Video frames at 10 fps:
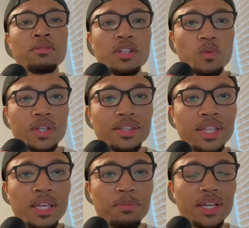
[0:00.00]
than we
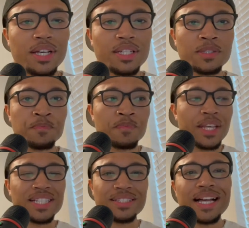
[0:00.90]
think because
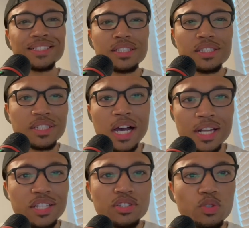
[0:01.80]
it's not just Ja
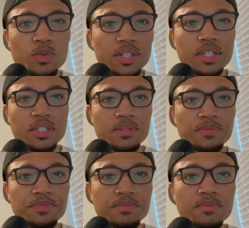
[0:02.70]
that's doing this.
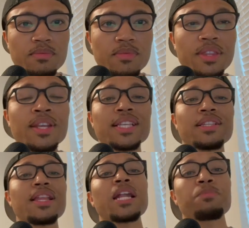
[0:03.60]
It's a
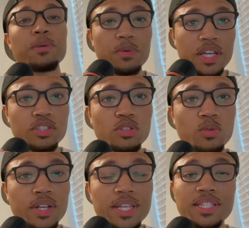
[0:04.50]
lot of people that's
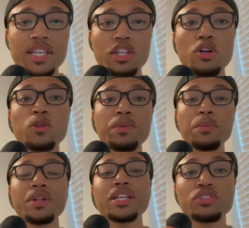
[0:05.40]
doing this. And you know the
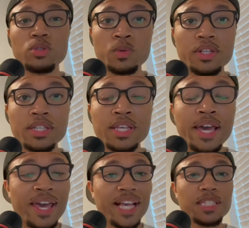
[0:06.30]
people that's doing this?
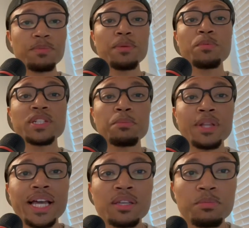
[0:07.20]
It's the people in the
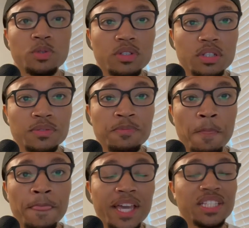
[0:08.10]
black community.
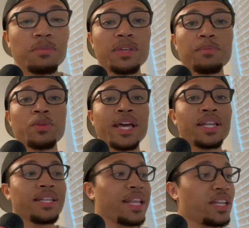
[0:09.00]
It's the people that
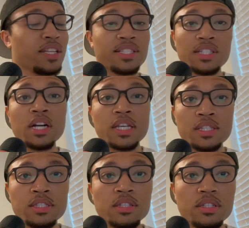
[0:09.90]
is
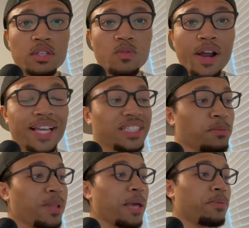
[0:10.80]
us, right? It's the
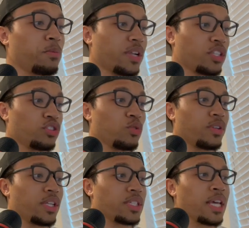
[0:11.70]
black people that's
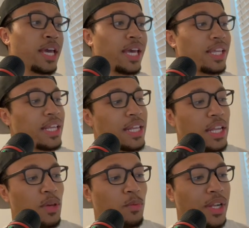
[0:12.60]
doing this.
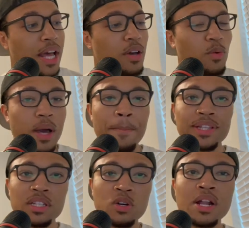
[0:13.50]
And when I'm about
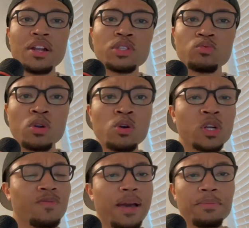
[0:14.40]
to go down this road,
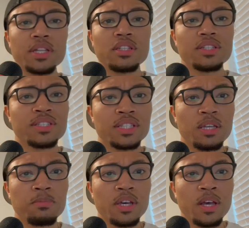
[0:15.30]
it might be a little
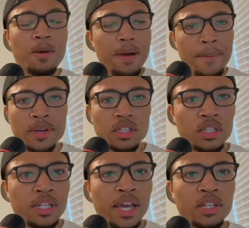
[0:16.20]
steep, might be a
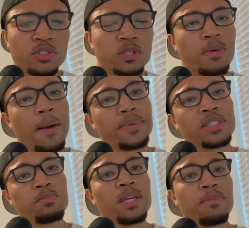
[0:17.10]
little dangerous, but I'm going to
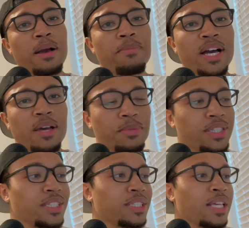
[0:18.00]
speak my mind
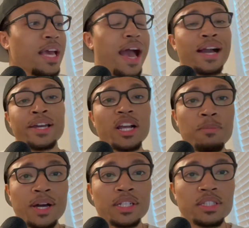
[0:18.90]
because I care
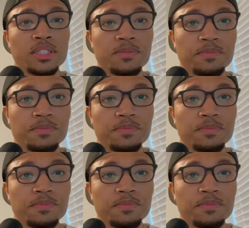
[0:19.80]
about us.